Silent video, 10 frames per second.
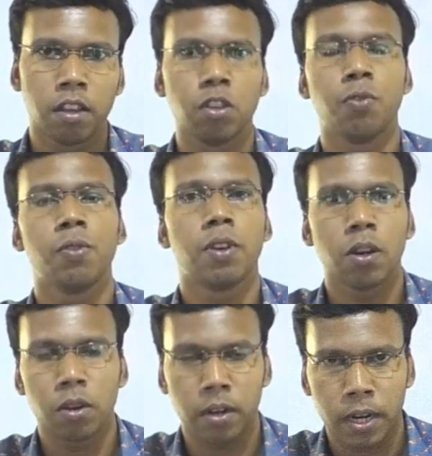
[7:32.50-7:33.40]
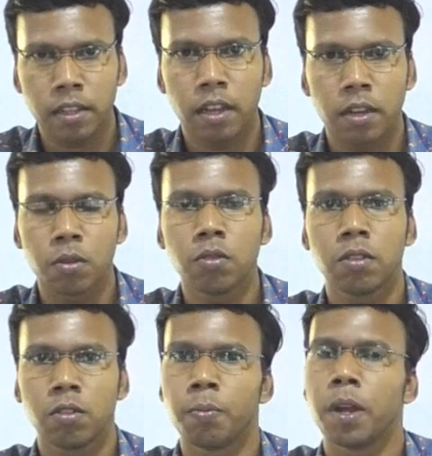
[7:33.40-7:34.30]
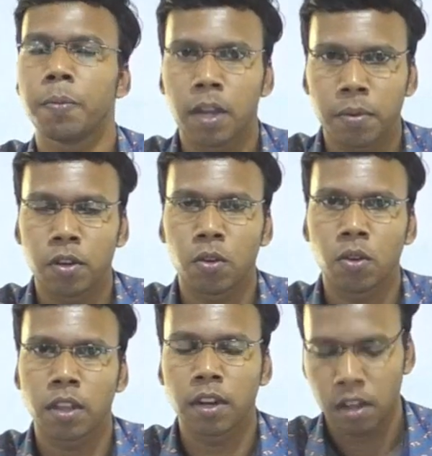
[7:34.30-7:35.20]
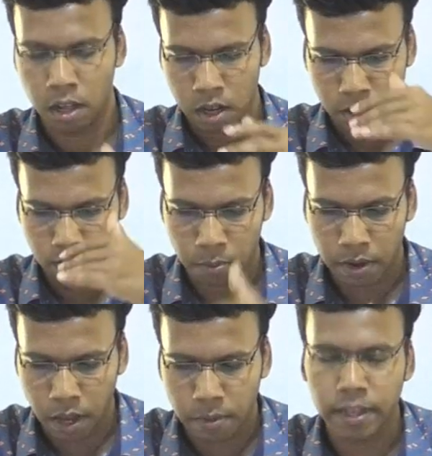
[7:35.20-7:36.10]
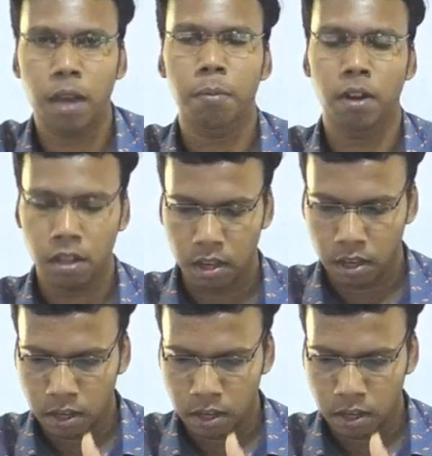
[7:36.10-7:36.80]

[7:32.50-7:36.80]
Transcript: So, if you were reading that news, you might be able to know that this double humped camel,